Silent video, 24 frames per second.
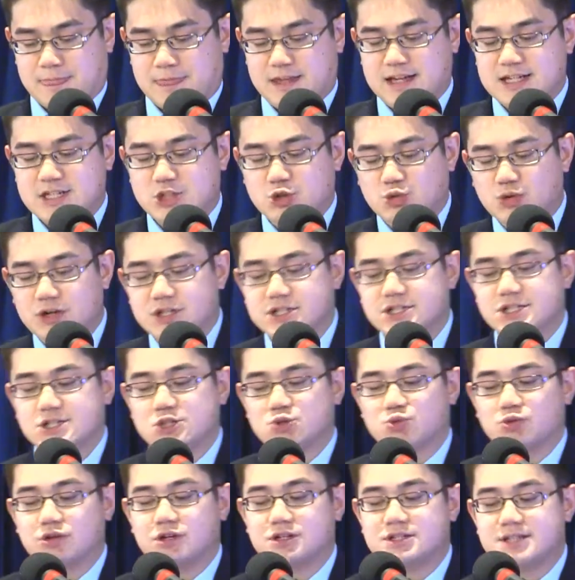These
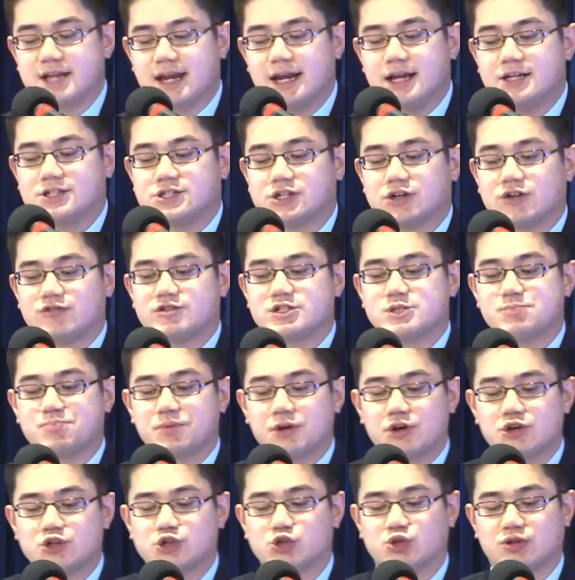Christians were in danger of
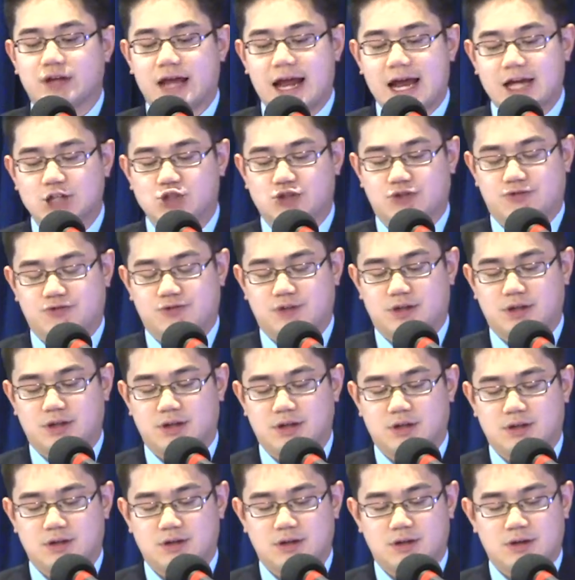spiritual
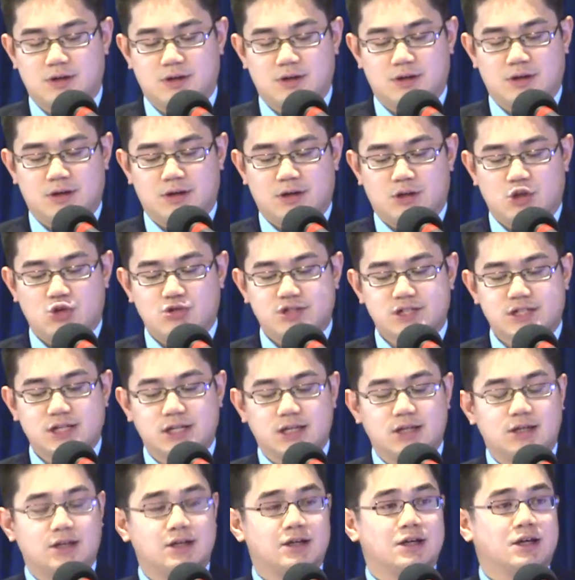atrophy. You
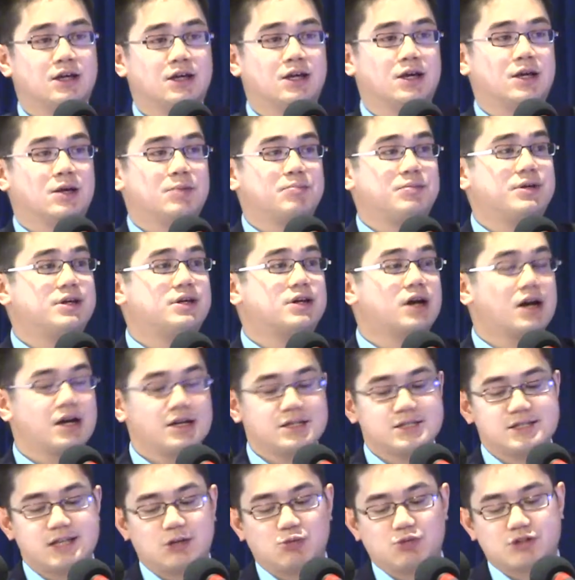see,
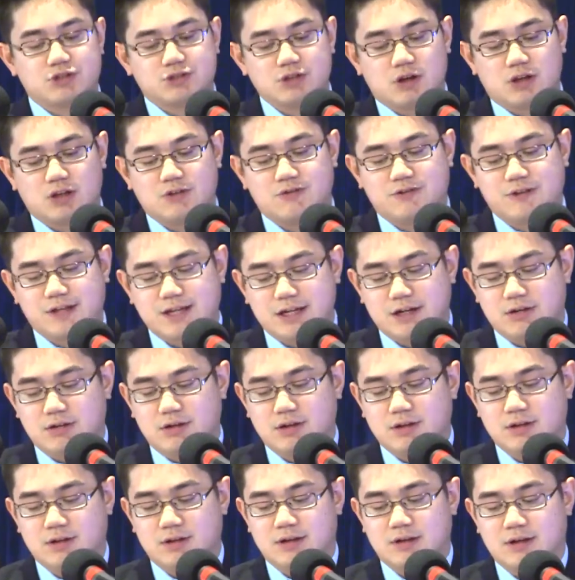because they were dull of
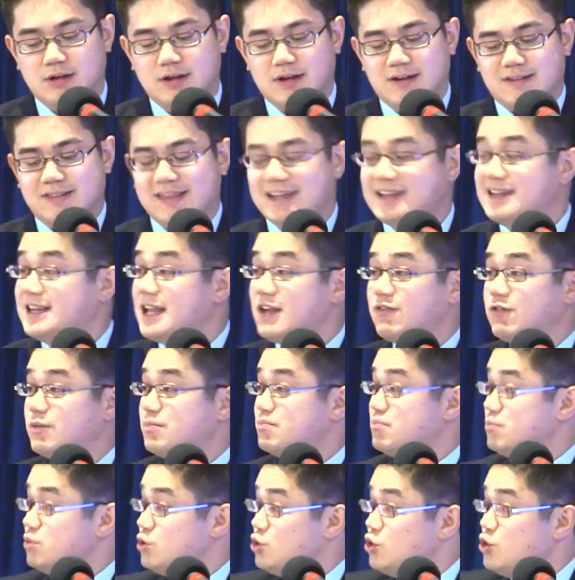hearing, they never
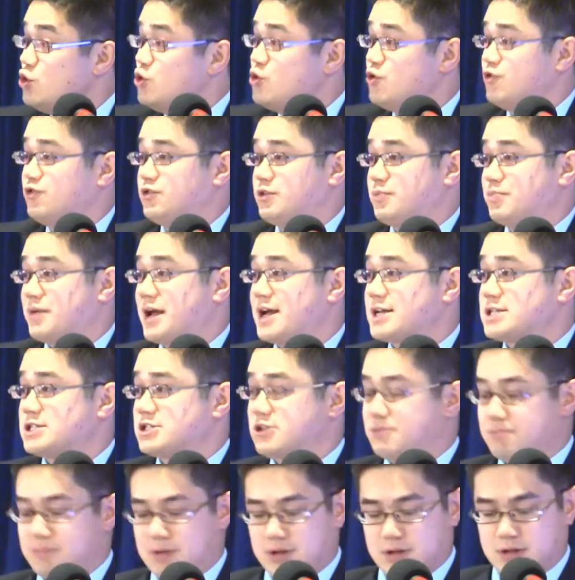moved past
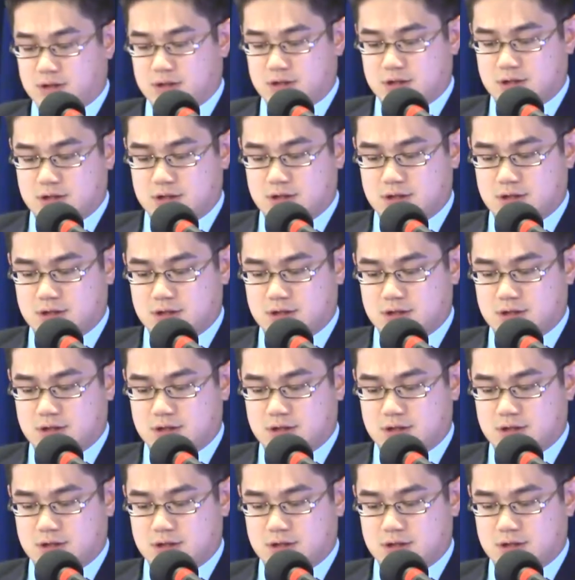the milk.